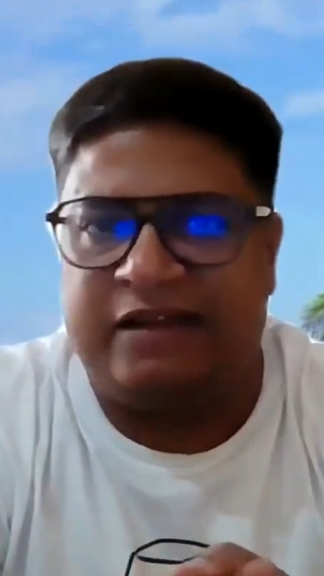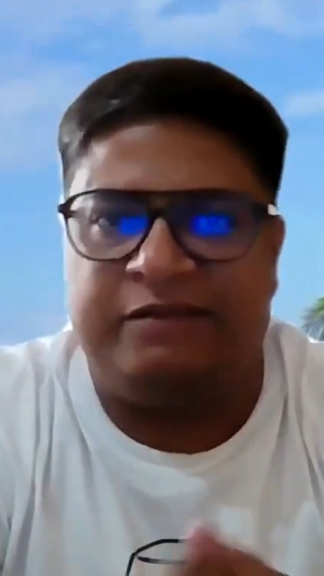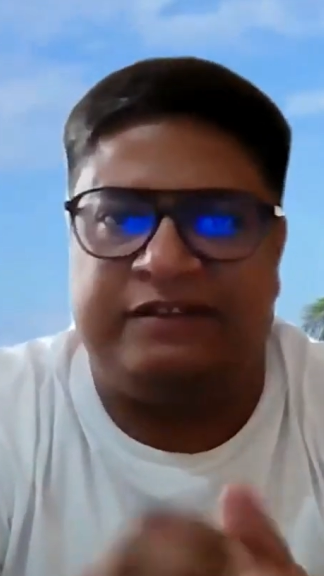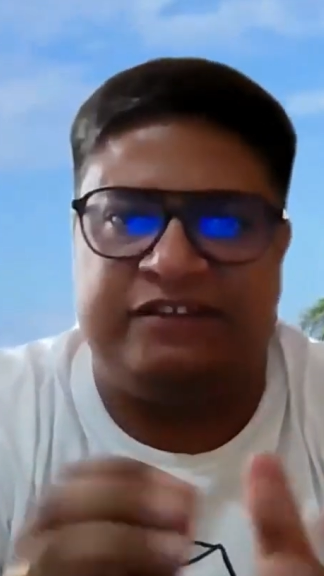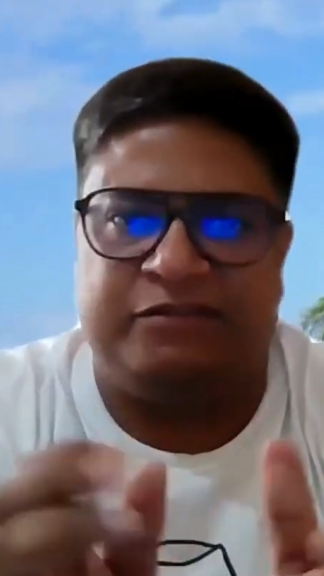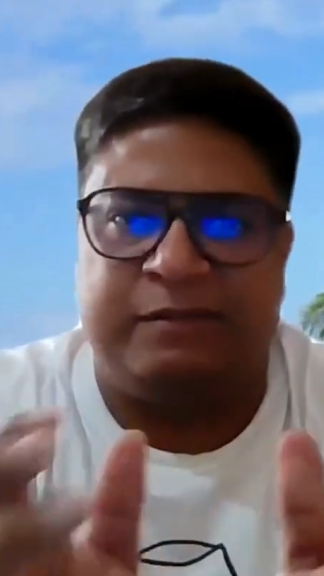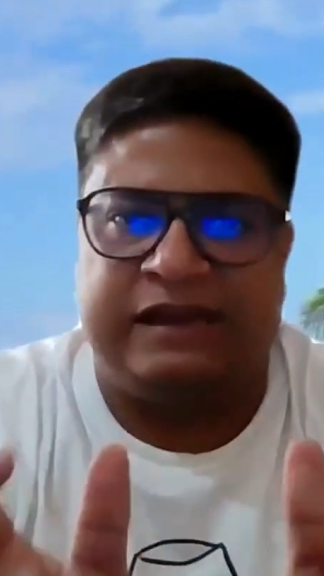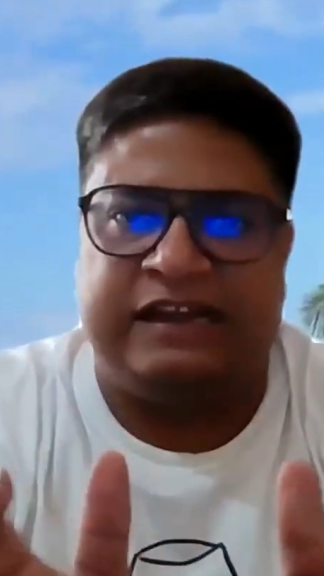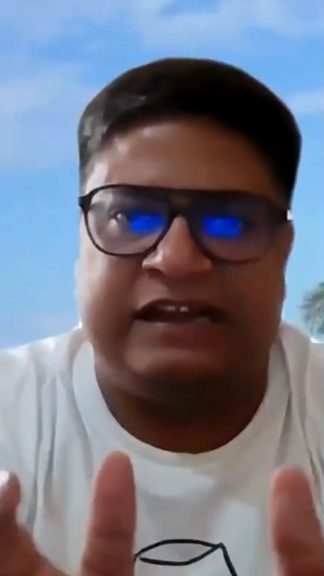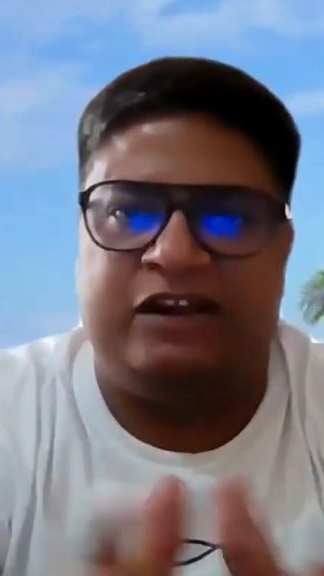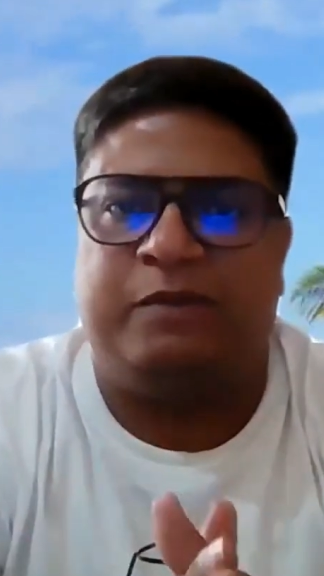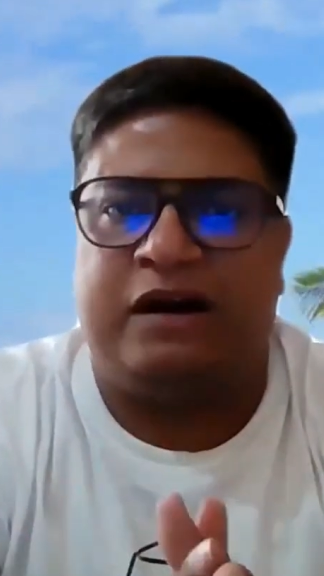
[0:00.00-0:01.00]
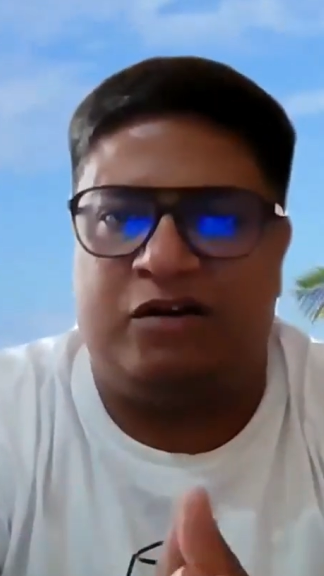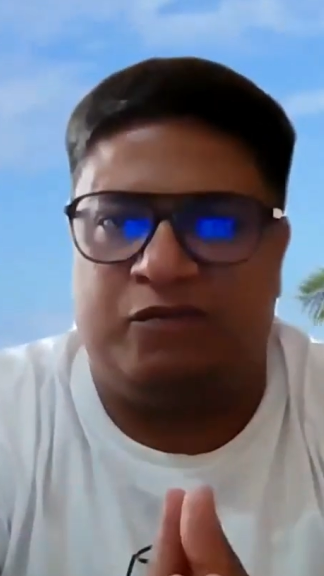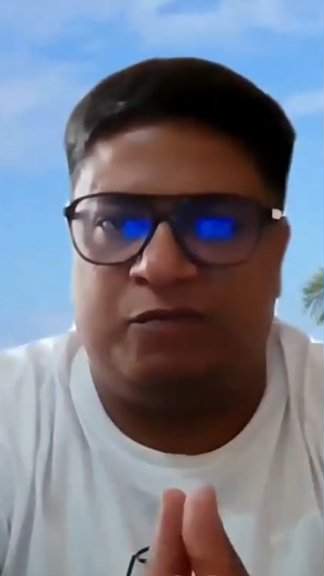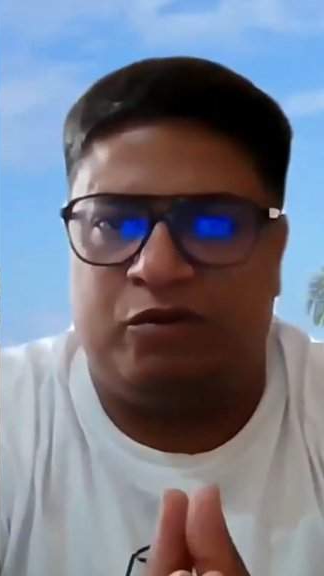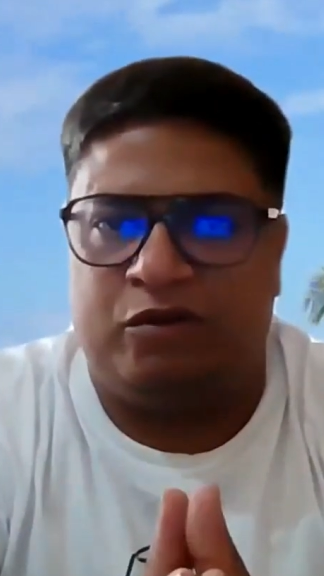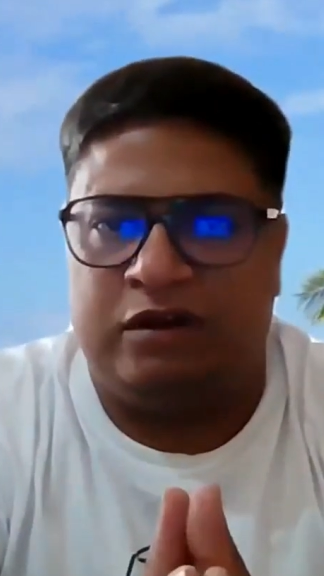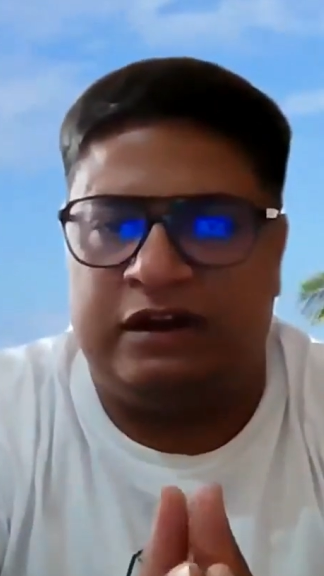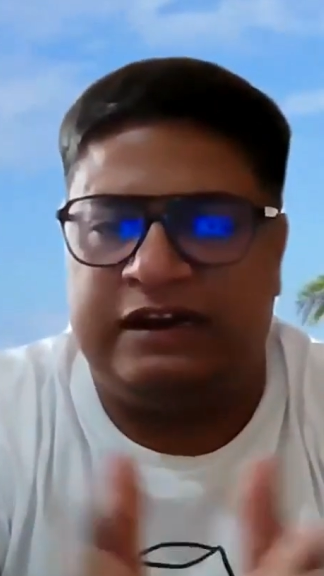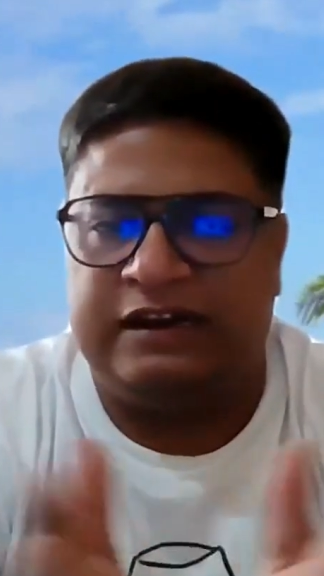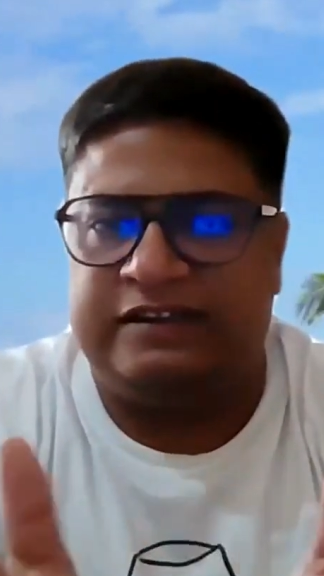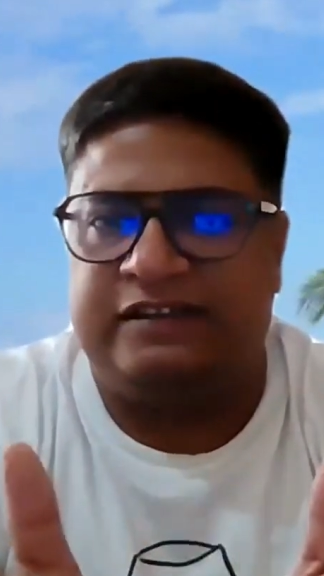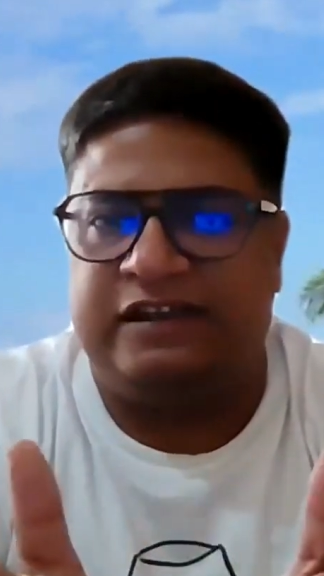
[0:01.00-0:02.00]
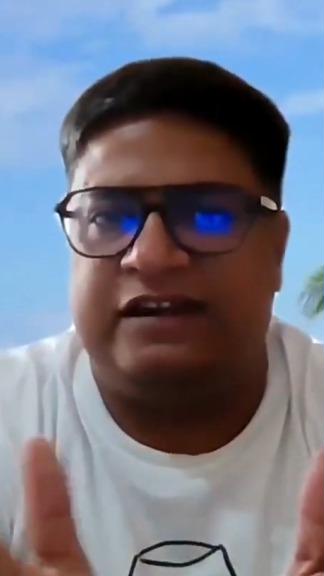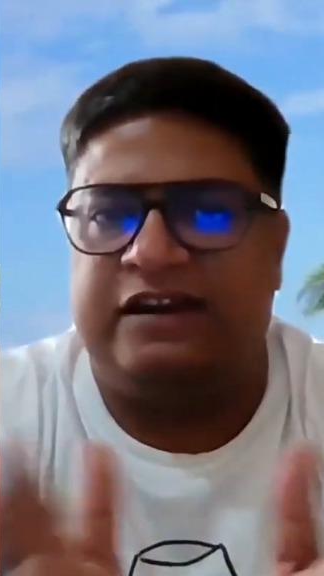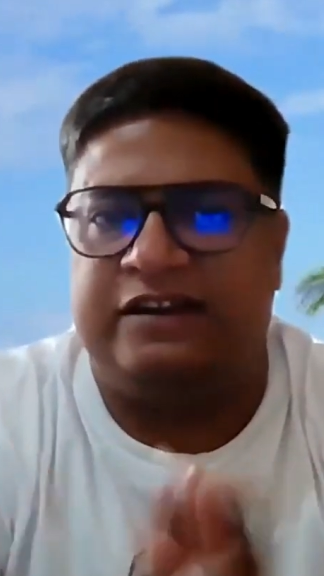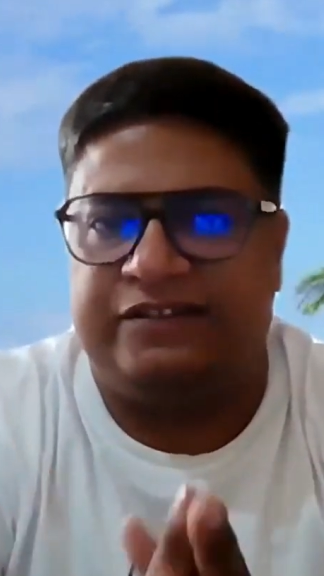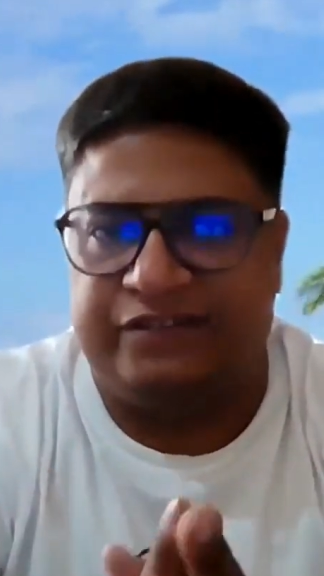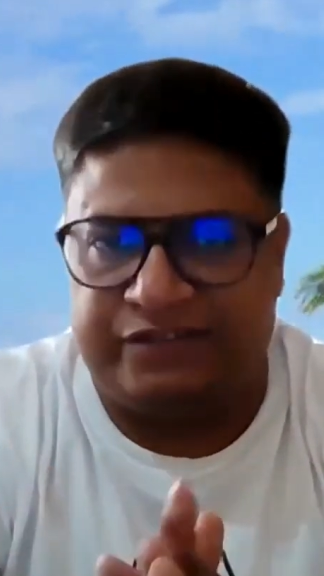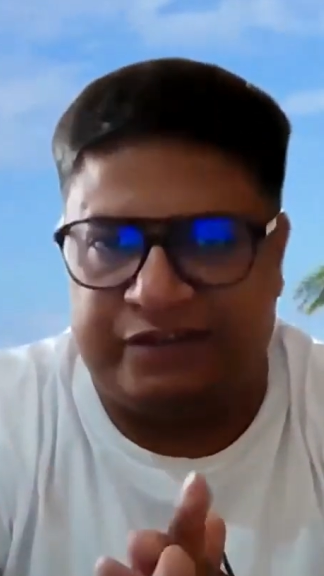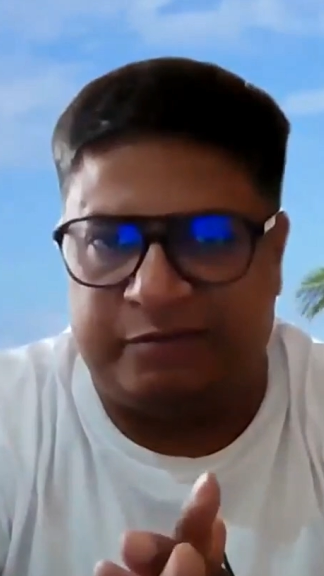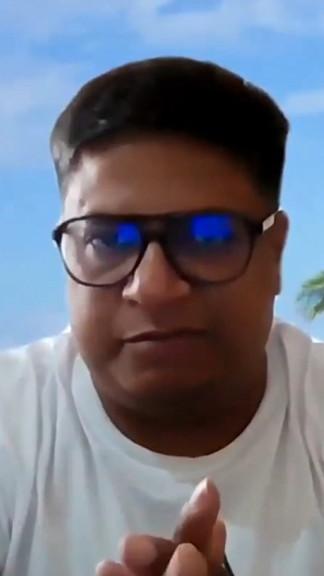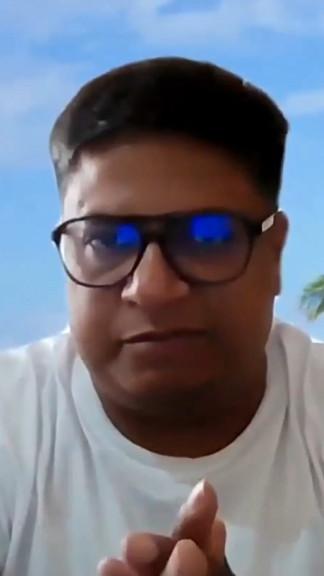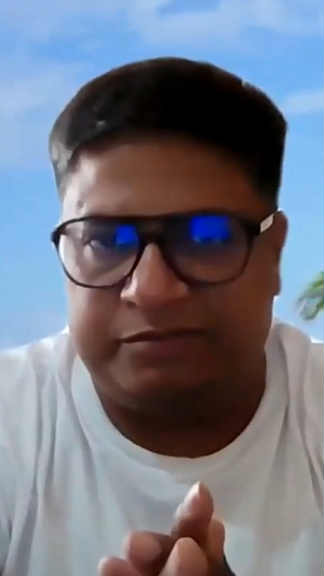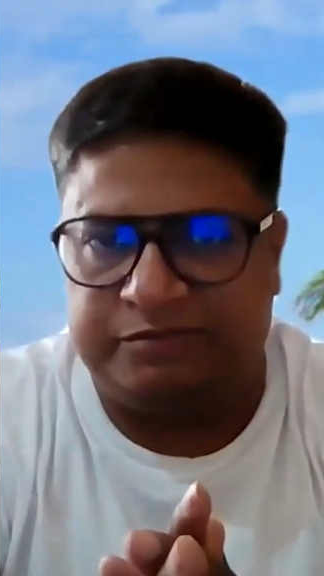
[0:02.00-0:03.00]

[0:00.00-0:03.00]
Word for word: thing which is making it powerful? It is the relationship.